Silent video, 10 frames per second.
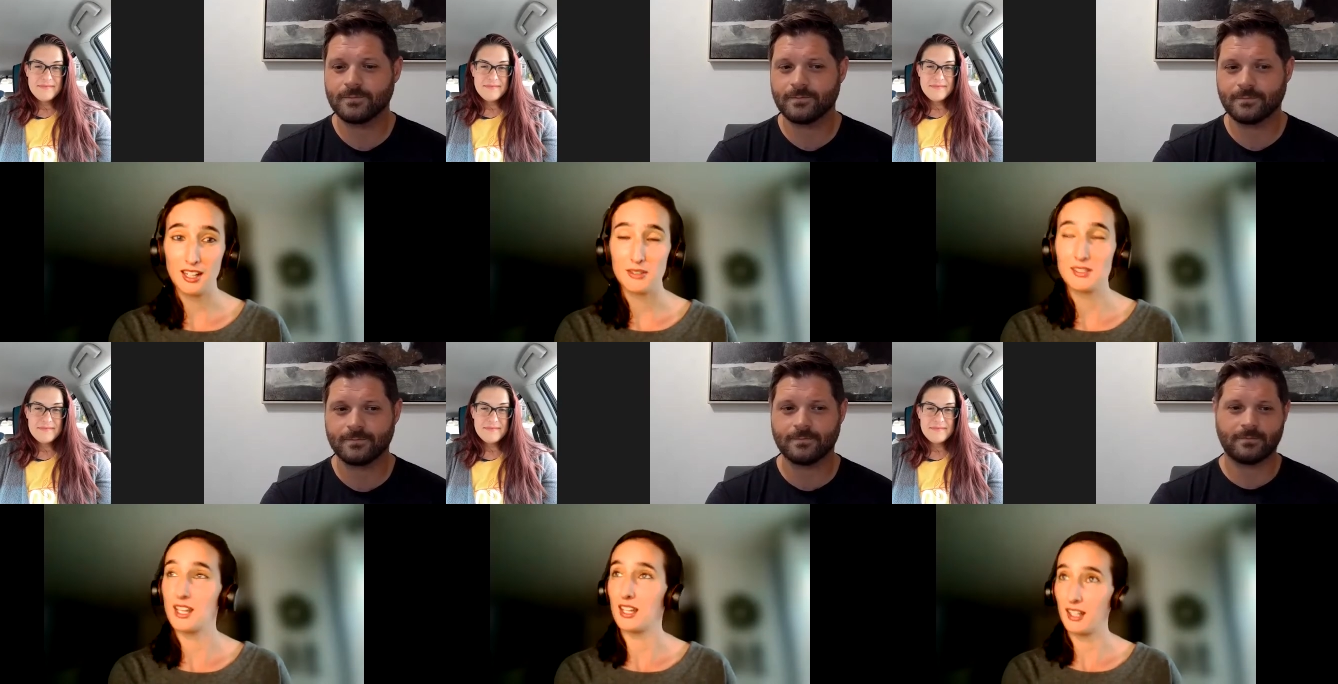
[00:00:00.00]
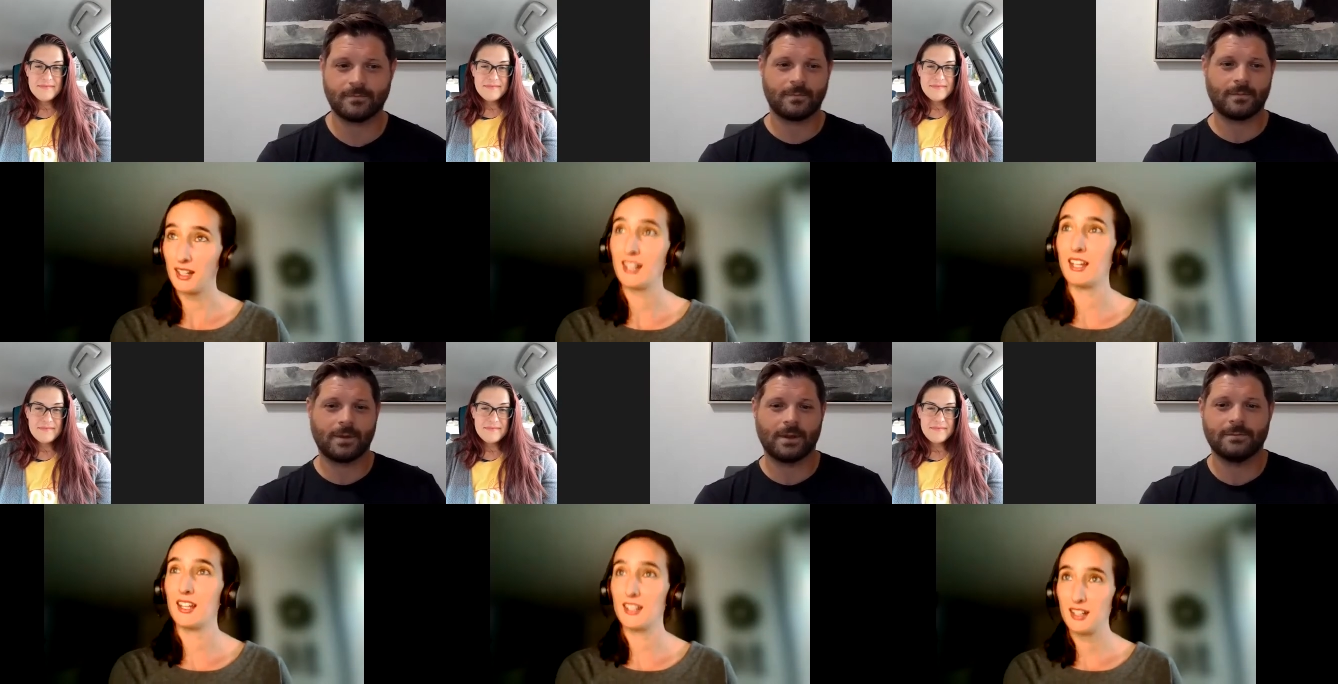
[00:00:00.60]
Speaker 1: I was like, all
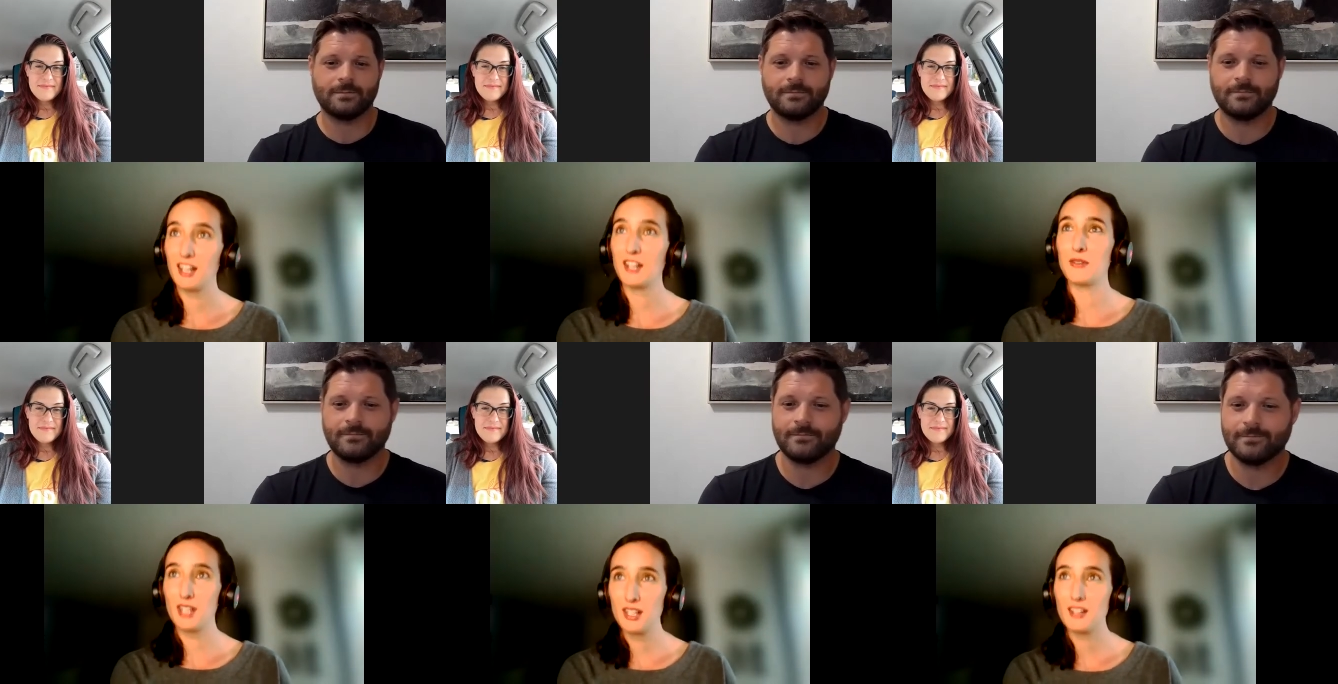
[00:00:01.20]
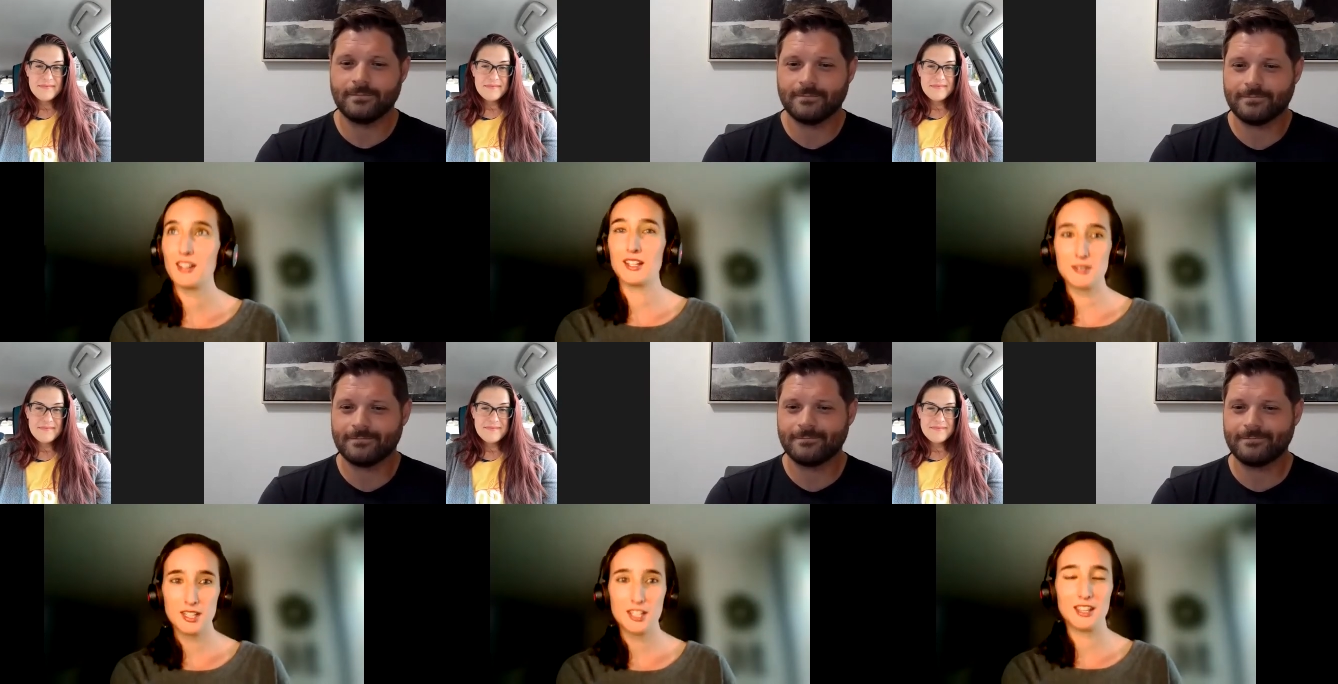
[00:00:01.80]
right, all right, we can do this. We can.